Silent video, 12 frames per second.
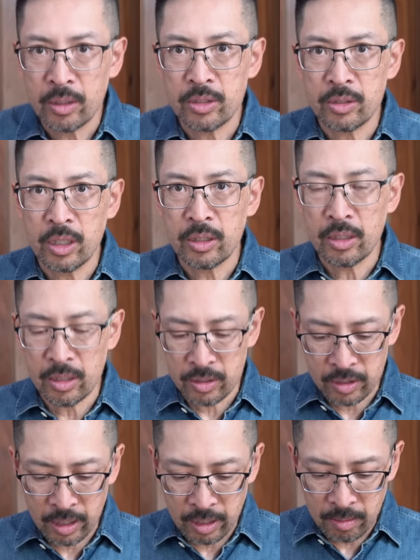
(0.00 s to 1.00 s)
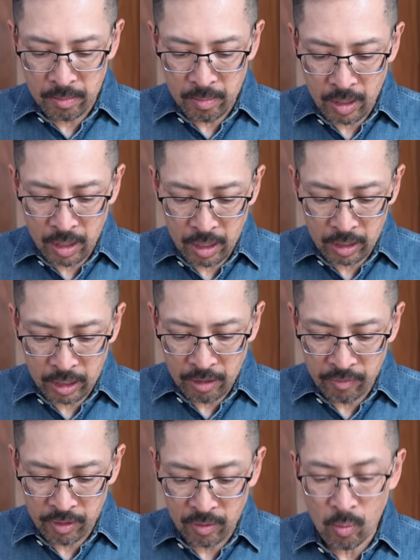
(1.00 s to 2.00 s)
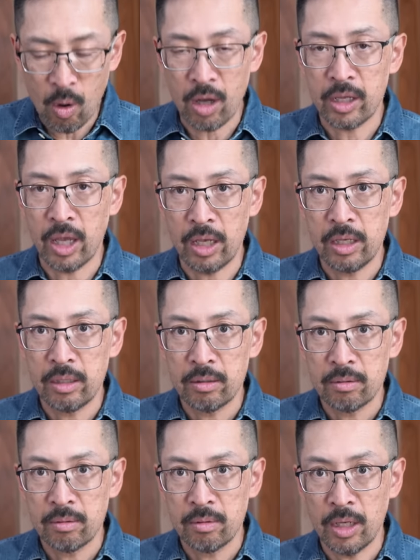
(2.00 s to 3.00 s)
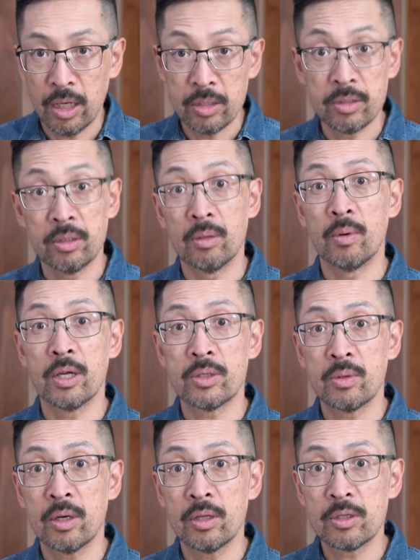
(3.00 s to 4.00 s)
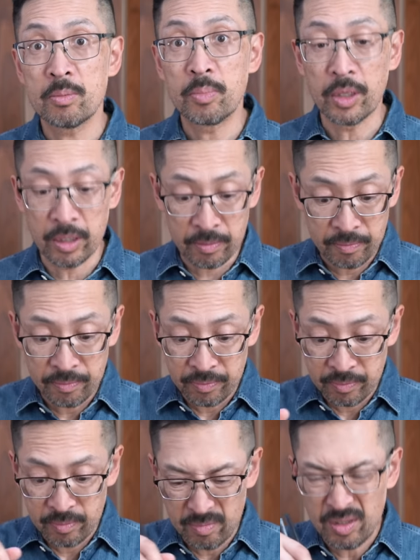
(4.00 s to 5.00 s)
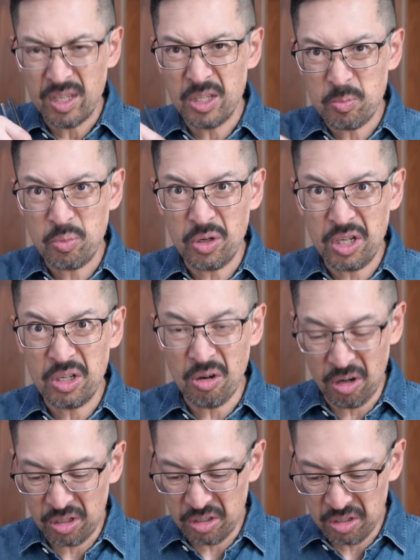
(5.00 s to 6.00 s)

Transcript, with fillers: it's not the same uh, level of wok hei as in the restaurants, but it's pretty darn